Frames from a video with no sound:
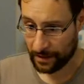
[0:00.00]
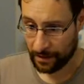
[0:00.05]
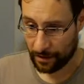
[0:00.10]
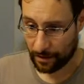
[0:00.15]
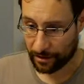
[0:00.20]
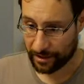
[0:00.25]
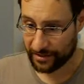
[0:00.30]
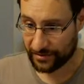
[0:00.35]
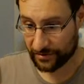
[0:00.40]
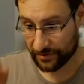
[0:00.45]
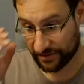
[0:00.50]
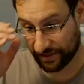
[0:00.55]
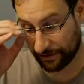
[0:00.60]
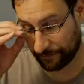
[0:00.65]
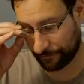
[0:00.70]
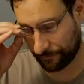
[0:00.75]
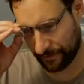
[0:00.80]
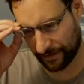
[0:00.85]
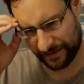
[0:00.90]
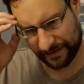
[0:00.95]
Okay, so that
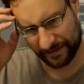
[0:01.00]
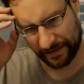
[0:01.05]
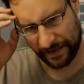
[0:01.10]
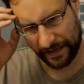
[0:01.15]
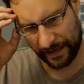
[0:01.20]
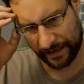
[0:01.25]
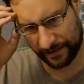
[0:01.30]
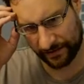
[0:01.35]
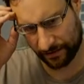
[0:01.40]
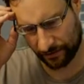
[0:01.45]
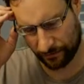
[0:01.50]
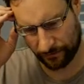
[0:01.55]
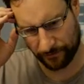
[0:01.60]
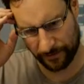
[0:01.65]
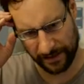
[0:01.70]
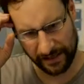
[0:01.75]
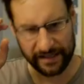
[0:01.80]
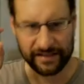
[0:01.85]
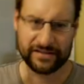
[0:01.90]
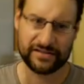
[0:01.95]
fixed X. So
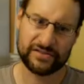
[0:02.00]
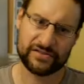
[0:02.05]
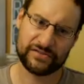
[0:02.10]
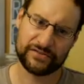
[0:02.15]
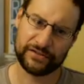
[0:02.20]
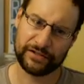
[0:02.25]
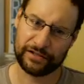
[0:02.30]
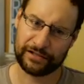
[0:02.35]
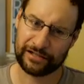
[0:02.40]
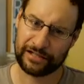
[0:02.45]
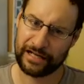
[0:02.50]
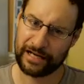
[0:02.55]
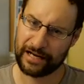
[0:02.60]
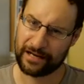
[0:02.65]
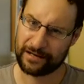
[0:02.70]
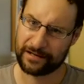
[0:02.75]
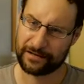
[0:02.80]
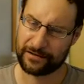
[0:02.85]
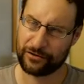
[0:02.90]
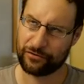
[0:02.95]
it's still like
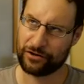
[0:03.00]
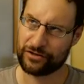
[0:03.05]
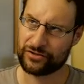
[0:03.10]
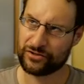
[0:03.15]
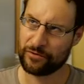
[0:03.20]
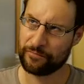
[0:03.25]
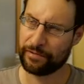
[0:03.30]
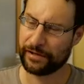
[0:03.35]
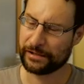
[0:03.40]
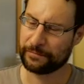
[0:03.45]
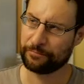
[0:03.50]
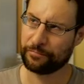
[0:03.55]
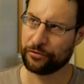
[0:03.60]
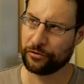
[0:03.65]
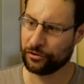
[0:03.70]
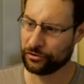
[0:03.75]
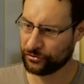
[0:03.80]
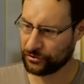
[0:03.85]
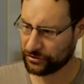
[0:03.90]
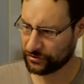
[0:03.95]
cross-compiled
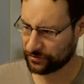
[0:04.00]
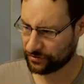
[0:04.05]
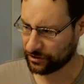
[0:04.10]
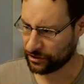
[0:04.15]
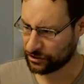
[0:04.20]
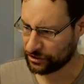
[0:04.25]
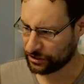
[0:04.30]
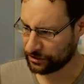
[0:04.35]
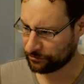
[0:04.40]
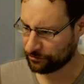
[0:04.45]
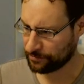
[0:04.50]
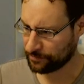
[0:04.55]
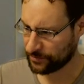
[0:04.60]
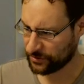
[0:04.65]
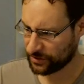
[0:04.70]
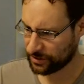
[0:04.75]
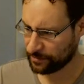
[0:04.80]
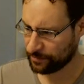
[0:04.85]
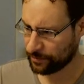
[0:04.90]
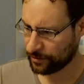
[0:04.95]
Perl, not
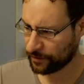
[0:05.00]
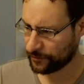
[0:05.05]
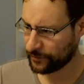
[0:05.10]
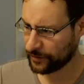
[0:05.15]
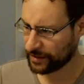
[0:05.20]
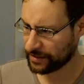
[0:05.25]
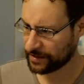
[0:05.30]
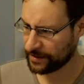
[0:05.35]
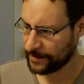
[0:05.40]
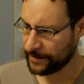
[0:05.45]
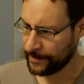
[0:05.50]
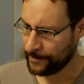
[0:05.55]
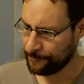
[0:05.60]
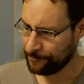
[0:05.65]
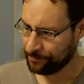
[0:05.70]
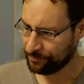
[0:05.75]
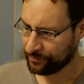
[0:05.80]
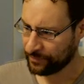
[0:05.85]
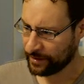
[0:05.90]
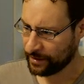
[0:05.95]
100% perfect.
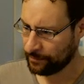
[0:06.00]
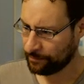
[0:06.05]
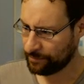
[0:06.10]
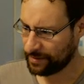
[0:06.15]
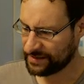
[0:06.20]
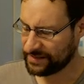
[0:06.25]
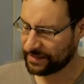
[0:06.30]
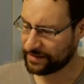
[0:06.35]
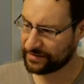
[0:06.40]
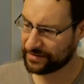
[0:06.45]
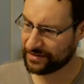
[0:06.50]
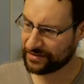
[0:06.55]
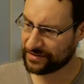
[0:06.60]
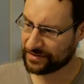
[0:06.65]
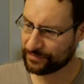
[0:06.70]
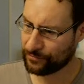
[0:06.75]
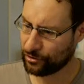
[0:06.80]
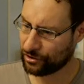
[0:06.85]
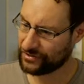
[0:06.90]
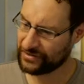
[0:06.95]
But that is a
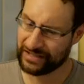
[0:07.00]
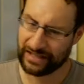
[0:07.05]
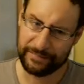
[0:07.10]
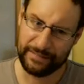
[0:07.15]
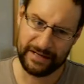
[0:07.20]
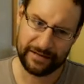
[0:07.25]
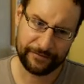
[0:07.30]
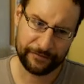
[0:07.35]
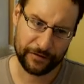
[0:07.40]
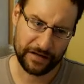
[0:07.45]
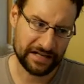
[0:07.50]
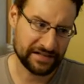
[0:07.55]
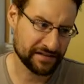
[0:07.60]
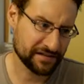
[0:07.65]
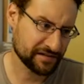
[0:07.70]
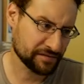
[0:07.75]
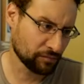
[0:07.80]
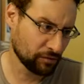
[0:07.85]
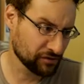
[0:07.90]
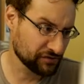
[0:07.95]
small thing. I mean, for other
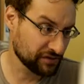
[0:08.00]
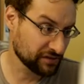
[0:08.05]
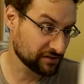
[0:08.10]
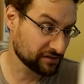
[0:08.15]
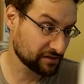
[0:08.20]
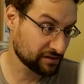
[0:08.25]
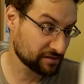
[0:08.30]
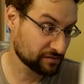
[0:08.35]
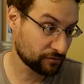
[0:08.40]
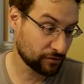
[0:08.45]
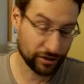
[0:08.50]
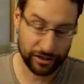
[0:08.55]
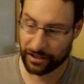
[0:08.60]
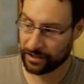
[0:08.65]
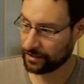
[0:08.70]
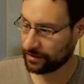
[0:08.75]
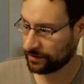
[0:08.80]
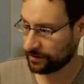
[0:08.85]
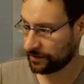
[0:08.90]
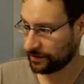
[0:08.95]
small things, it's
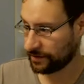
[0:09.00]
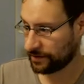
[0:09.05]
working.